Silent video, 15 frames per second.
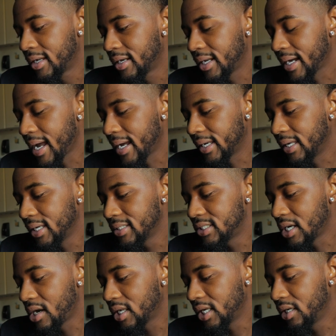Like, I
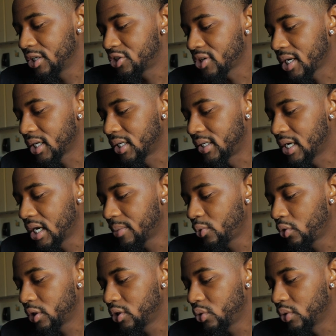get y'all either trying to
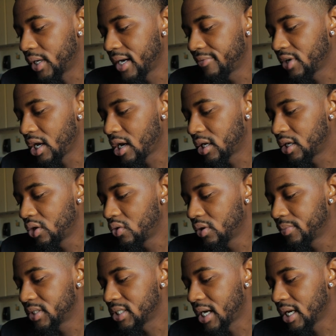double or do whatever y'all
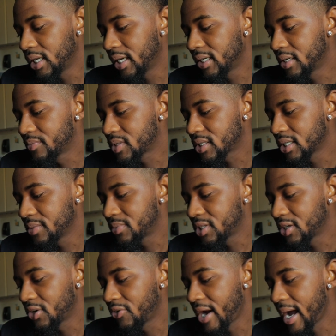doing, but y'all letting them slip
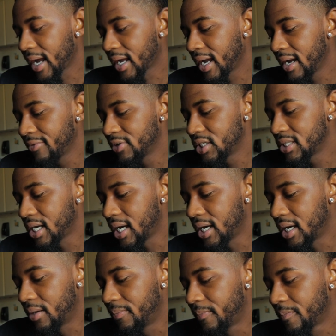to the rack every
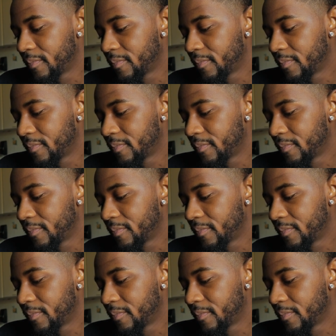time.